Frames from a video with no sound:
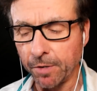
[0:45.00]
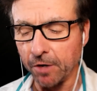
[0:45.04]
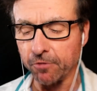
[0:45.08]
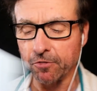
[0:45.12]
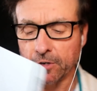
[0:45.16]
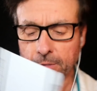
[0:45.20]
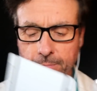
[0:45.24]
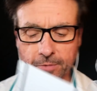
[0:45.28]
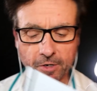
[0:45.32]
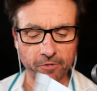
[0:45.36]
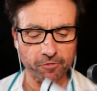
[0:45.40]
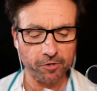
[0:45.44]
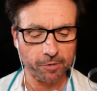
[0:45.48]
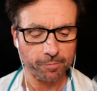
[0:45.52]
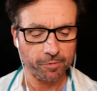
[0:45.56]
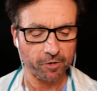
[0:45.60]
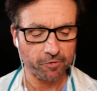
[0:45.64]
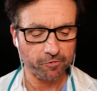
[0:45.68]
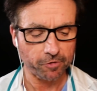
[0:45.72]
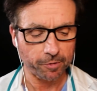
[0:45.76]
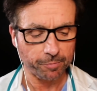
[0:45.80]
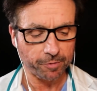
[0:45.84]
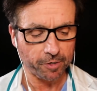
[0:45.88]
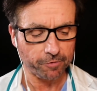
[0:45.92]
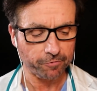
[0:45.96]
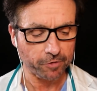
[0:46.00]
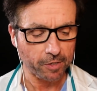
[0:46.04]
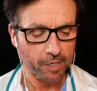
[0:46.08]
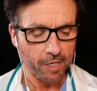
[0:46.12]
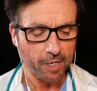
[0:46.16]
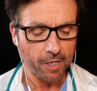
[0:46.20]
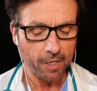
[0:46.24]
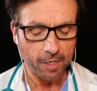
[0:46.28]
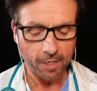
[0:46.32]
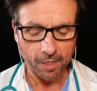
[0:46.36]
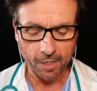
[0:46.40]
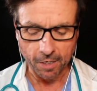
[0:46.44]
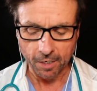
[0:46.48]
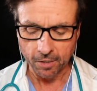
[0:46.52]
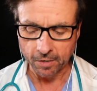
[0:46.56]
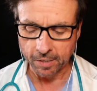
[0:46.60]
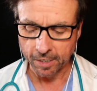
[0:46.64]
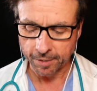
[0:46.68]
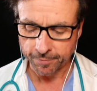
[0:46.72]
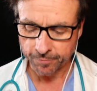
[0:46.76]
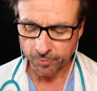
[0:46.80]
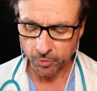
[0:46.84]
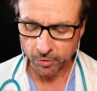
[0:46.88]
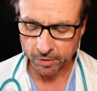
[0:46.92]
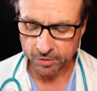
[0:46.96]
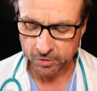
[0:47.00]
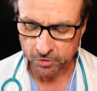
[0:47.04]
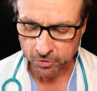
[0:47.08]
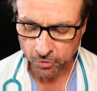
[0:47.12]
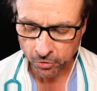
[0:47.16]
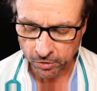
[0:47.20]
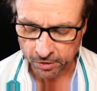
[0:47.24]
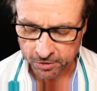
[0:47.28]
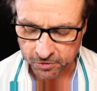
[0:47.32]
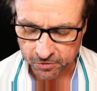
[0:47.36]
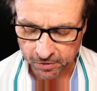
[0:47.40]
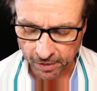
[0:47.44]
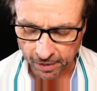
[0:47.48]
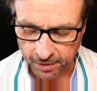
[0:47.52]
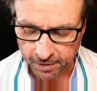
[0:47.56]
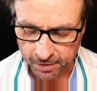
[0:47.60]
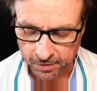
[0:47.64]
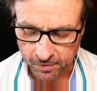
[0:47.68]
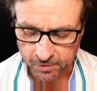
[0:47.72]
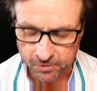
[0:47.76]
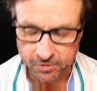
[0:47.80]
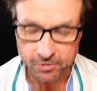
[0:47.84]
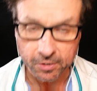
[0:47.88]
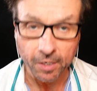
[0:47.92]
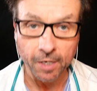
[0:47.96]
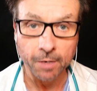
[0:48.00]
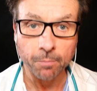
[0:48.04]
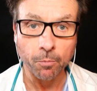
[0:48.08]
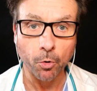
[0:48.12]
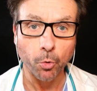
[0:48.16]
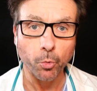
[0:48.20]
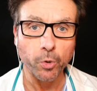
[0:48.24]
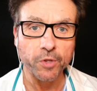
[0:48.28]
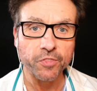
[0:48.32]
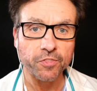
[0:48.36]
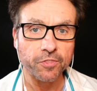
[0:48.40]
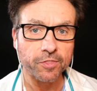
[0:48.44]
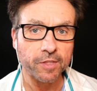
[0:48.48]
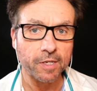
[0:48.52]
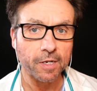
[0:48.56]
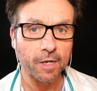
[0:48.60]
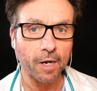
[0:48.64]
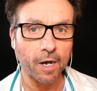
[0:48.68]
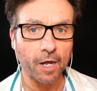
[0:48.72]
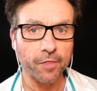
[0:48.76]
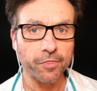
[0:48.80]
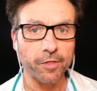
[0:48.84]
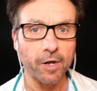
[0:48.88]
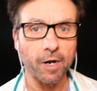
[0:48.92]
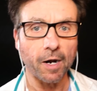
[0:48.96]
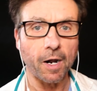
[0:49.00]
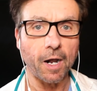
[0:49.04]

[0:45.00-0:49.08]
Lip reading: perfect, perfect, perfect. Okay, we're going to do exactly the same with the other